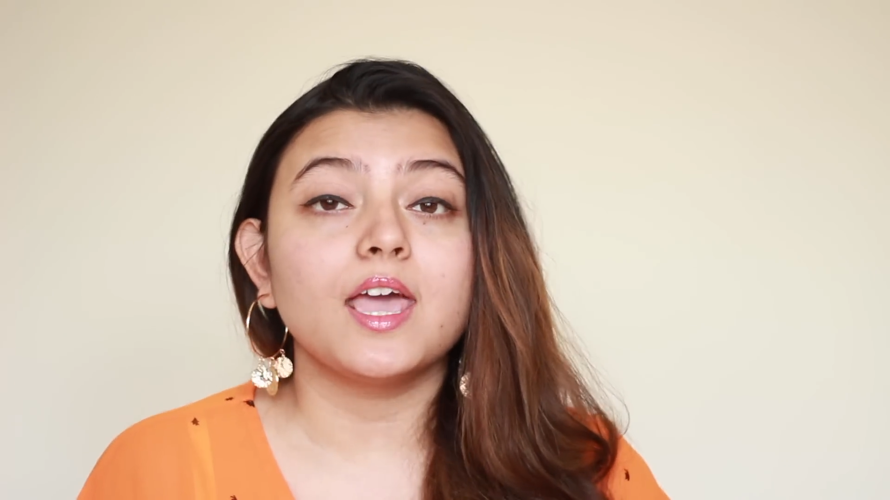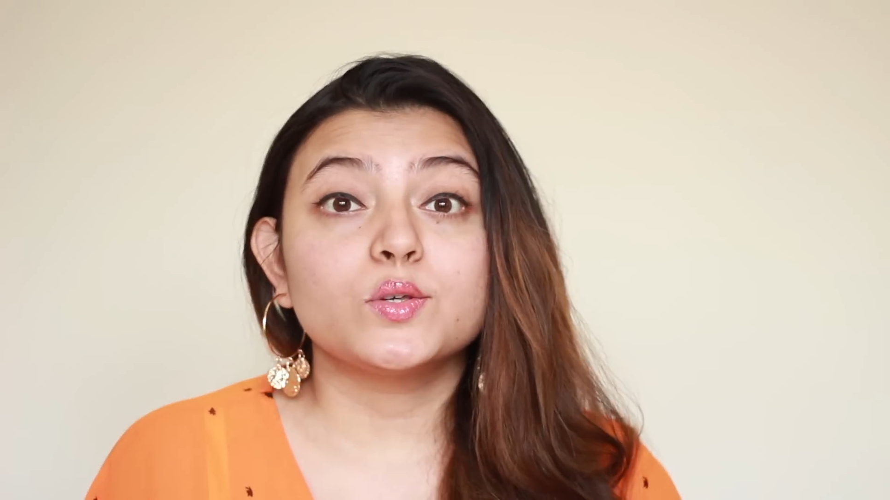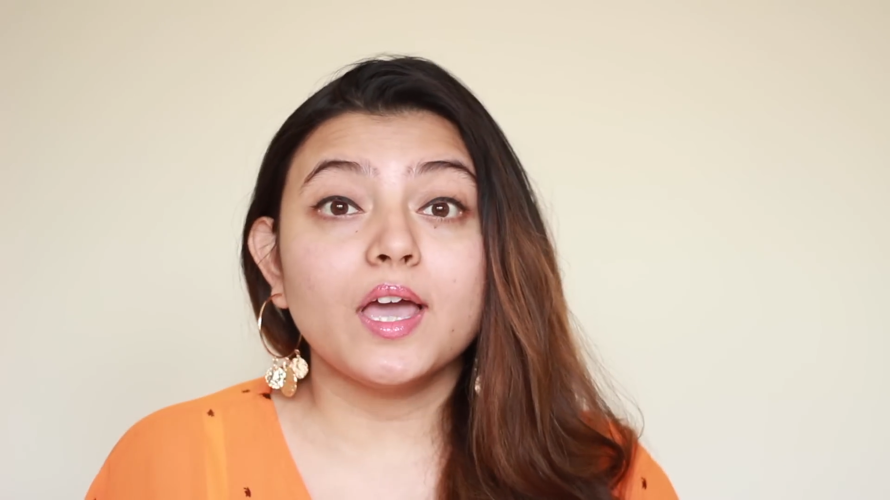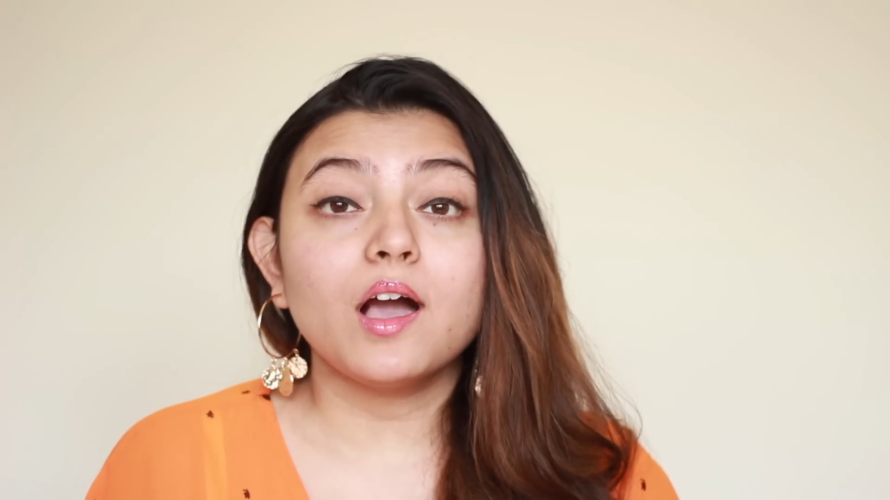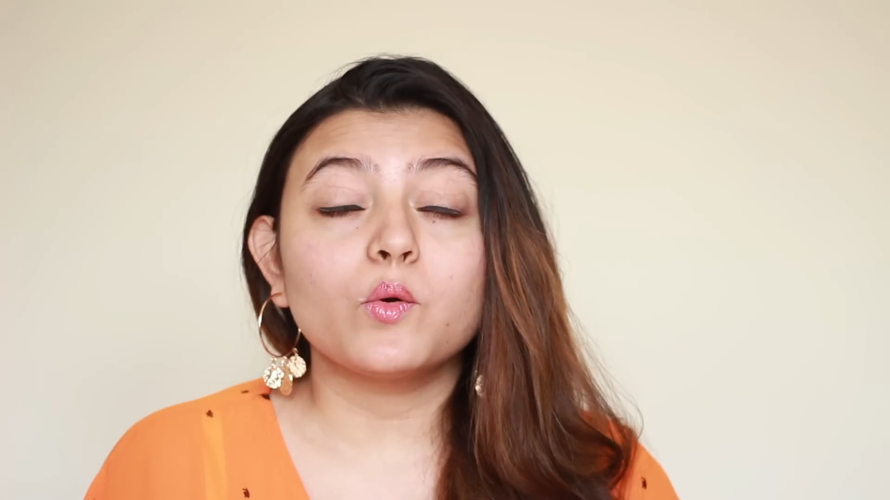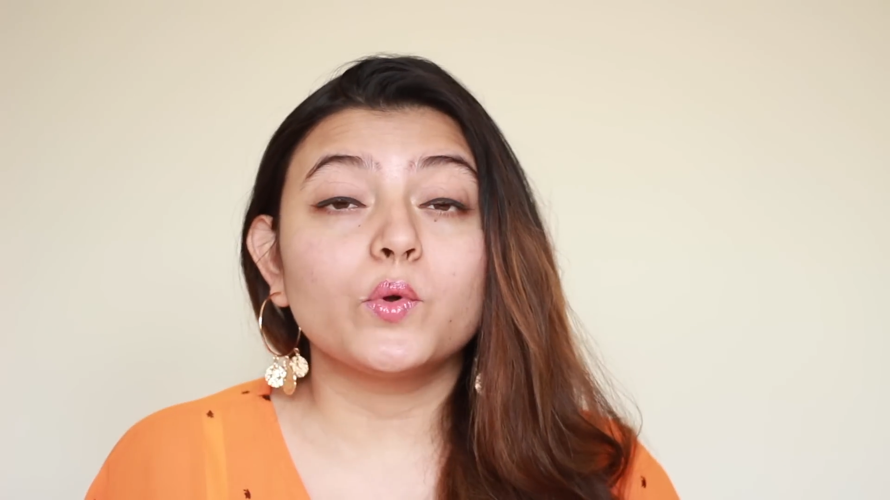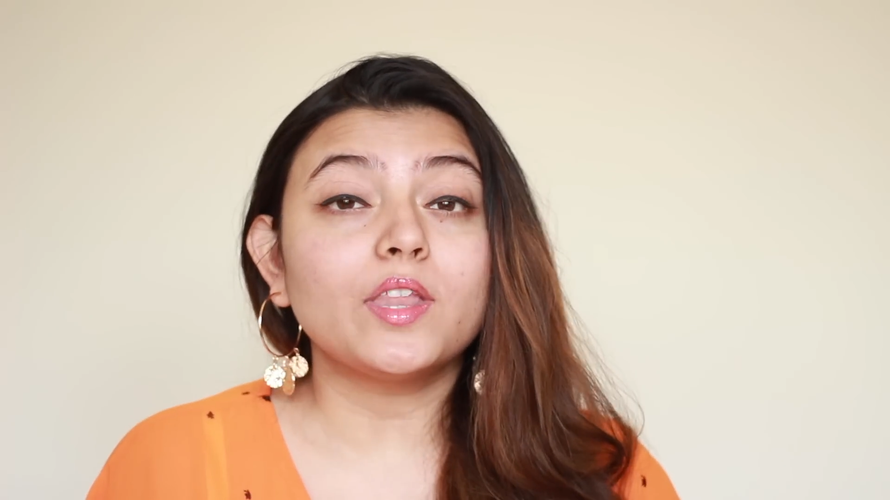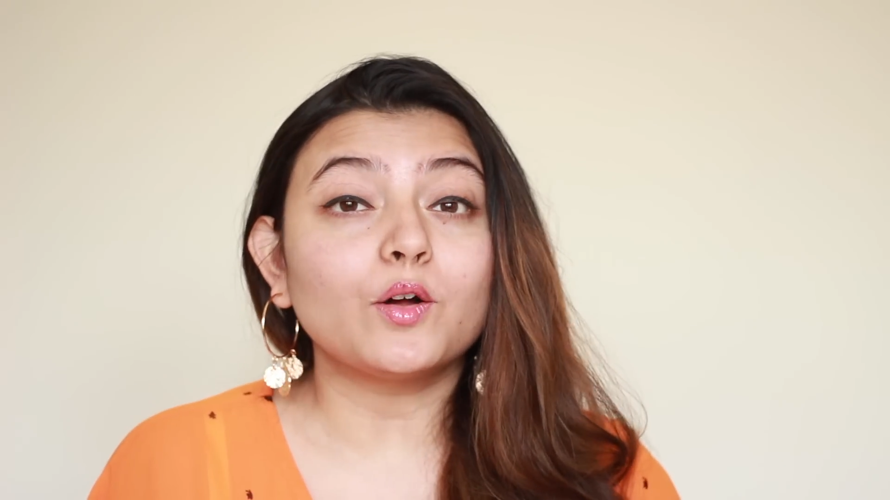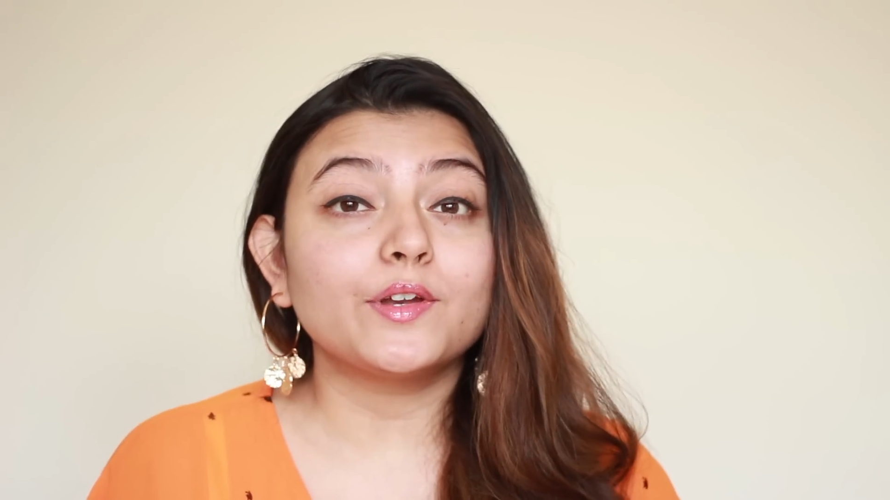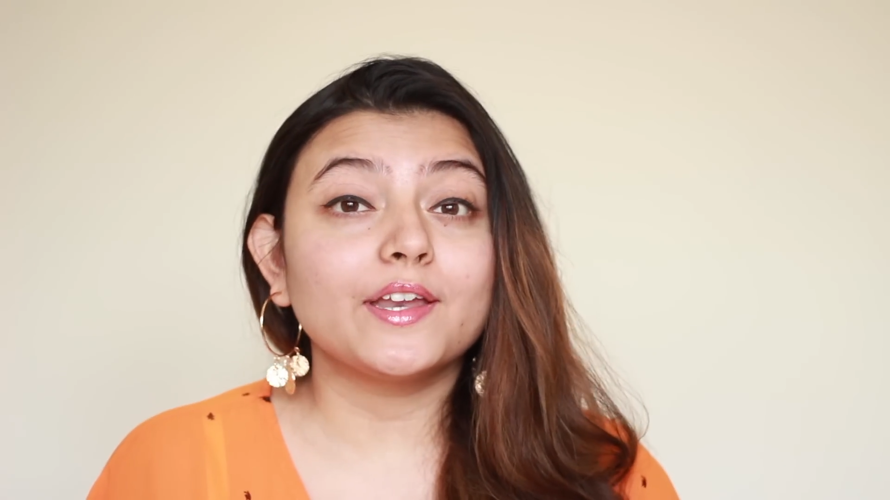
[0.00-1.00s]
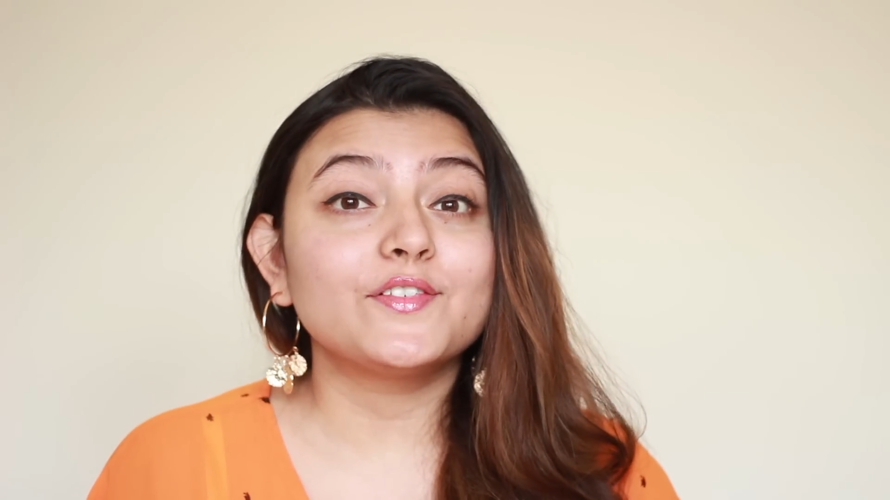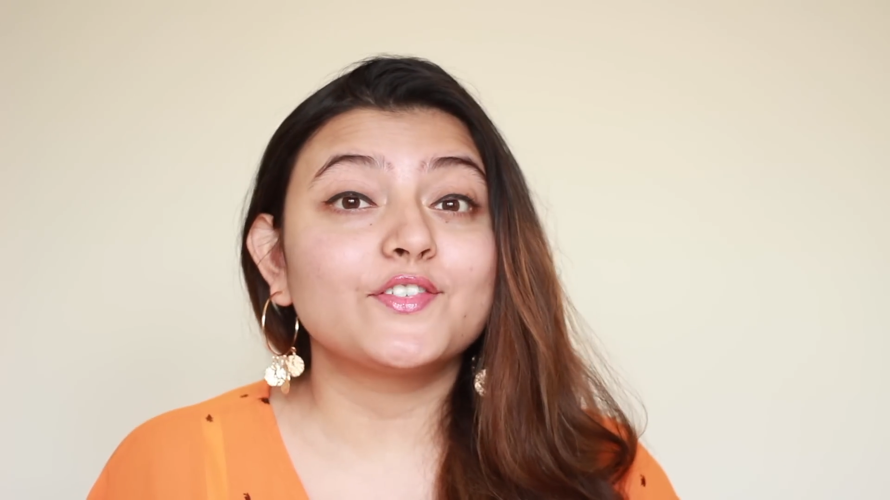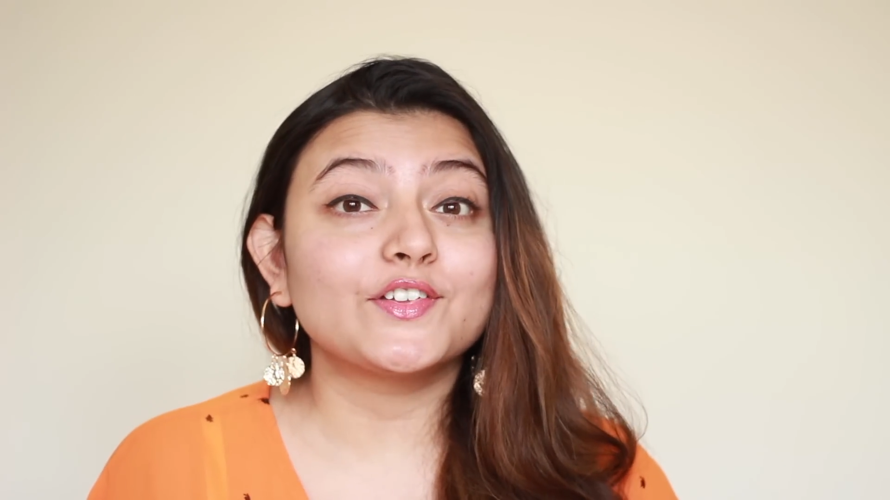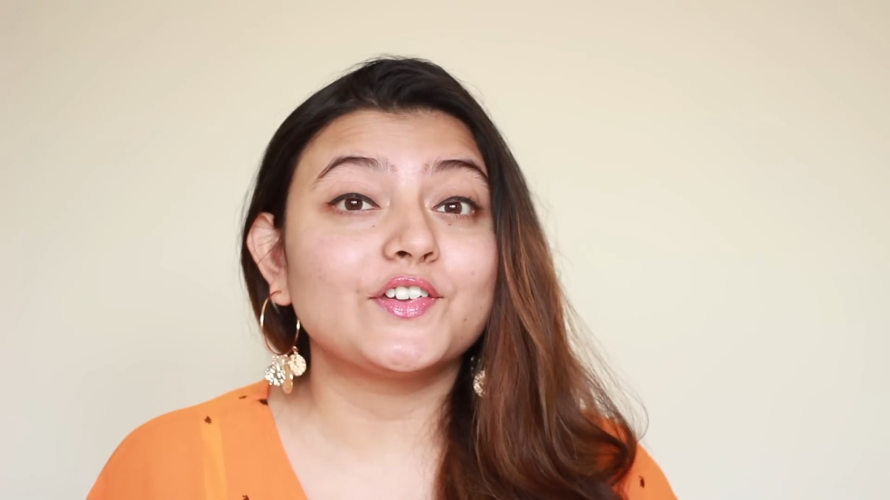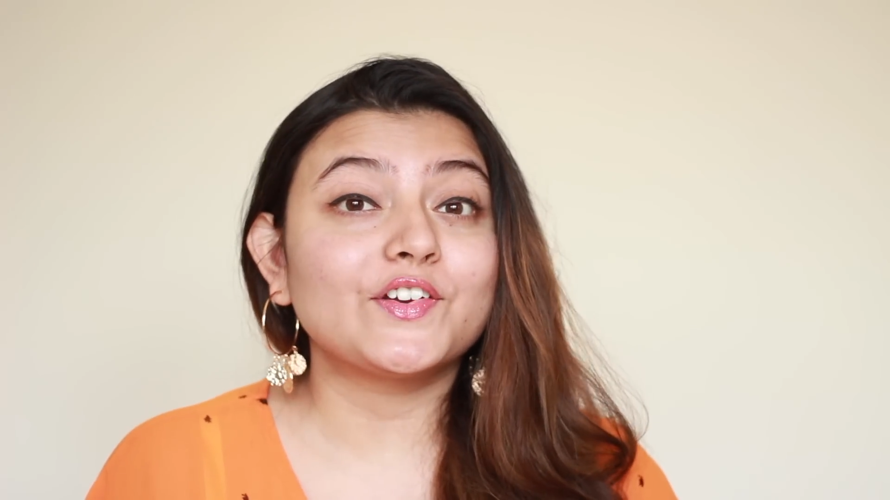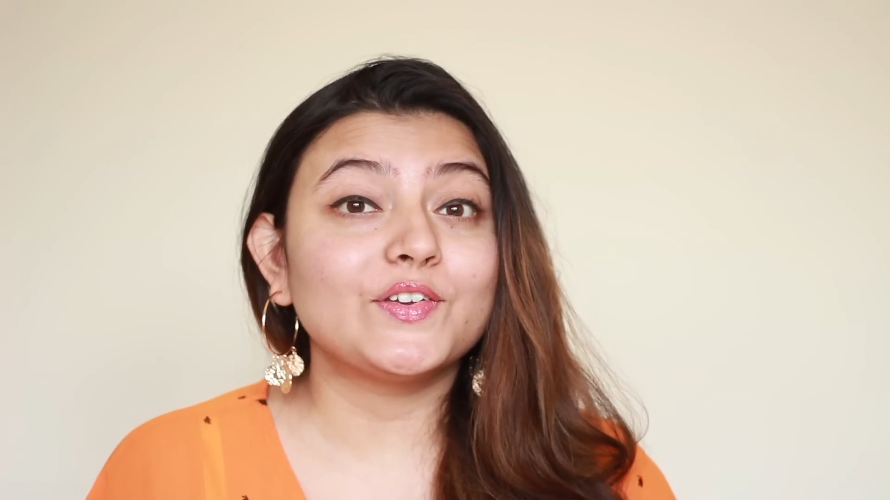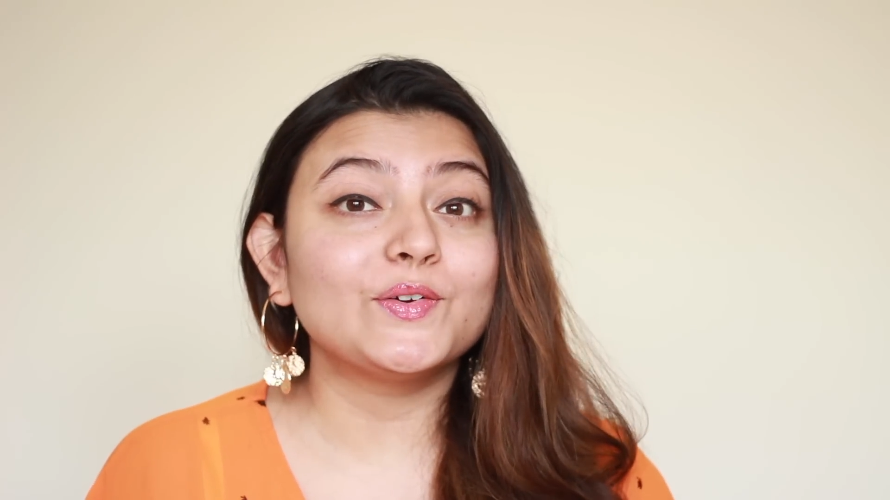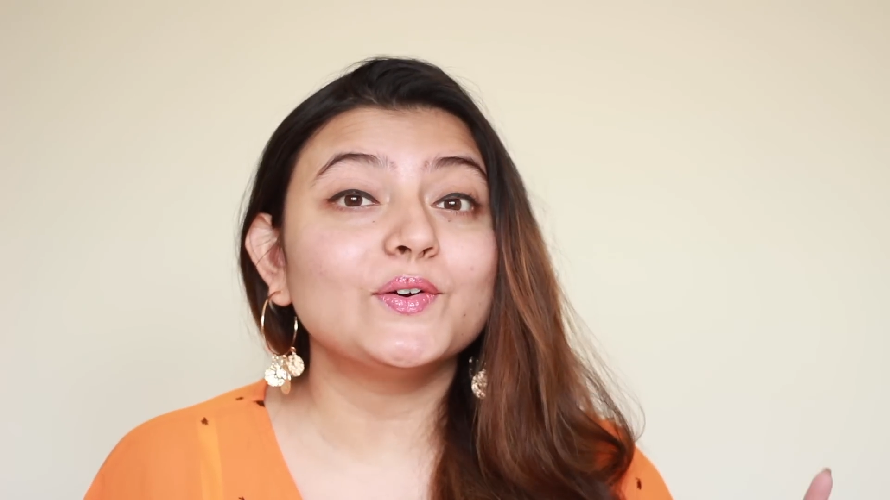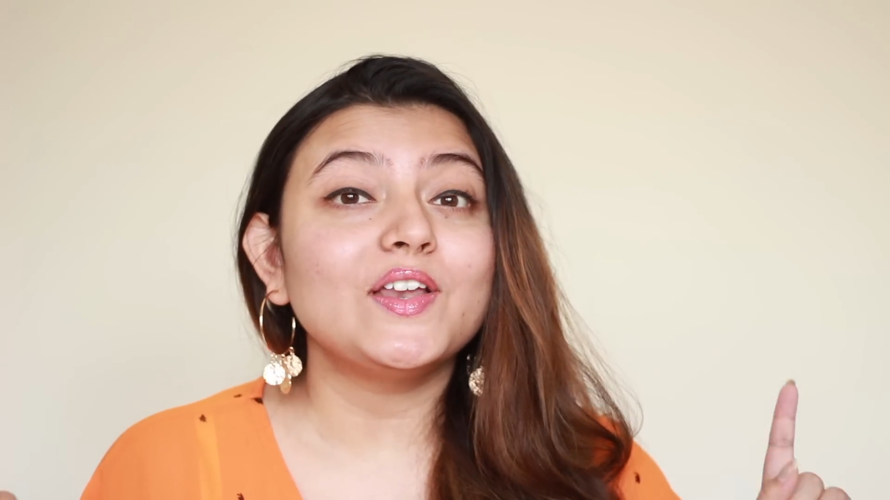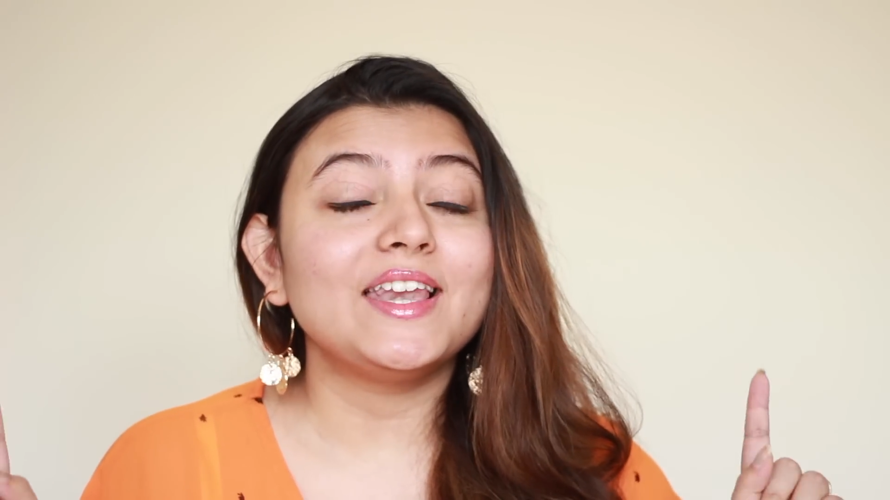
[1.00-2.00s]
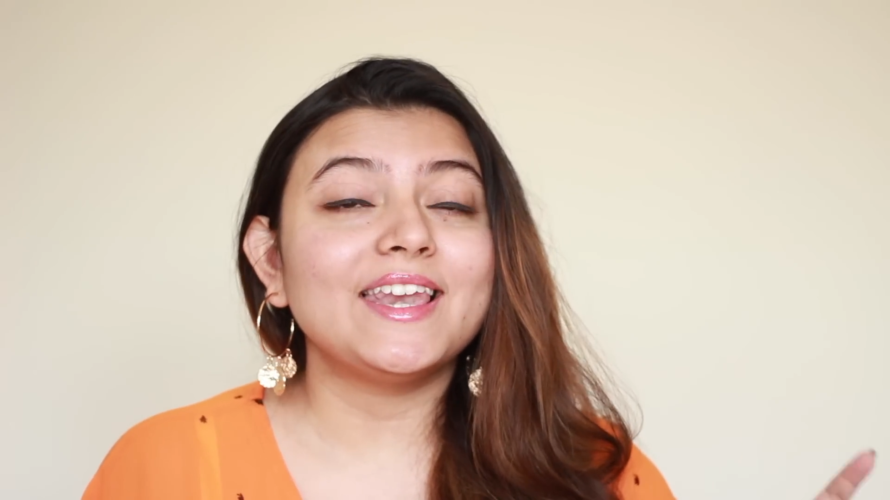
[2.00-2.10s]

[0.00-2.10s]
So yeah, without any further ado,